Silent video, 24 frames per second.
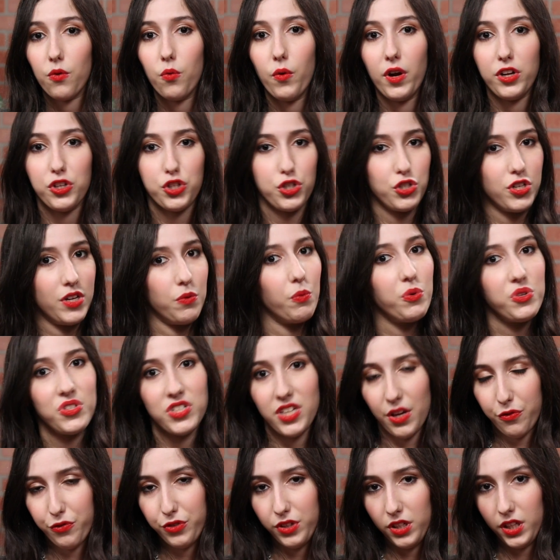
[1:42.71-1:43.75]
which it was
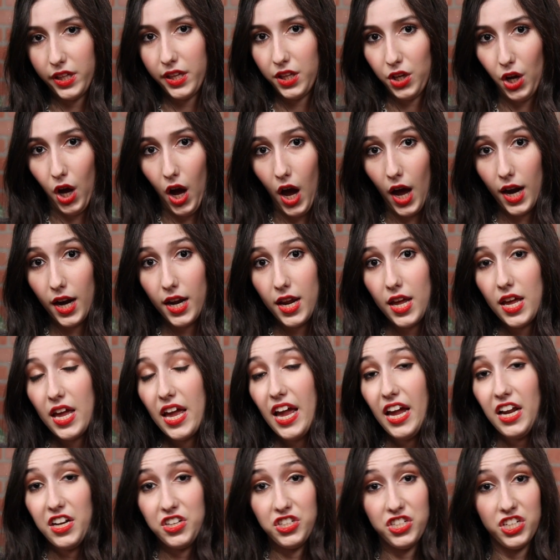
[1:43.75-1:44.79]
definitely not,
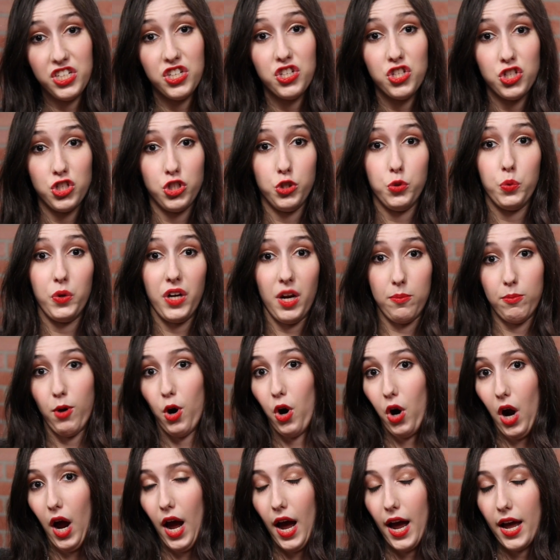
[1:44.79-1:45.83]
and didn't do an
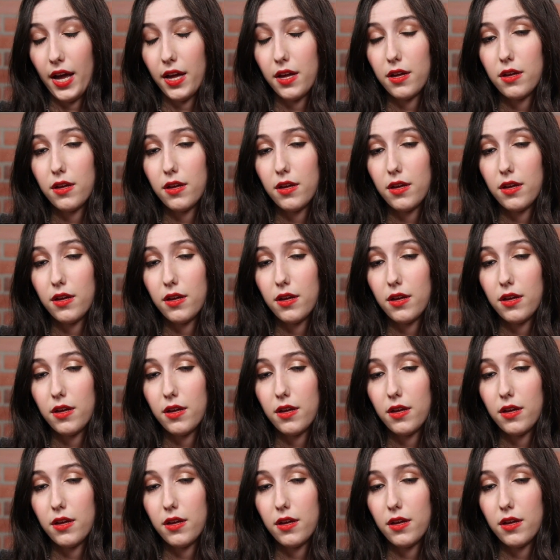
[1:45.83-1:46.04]
MRI.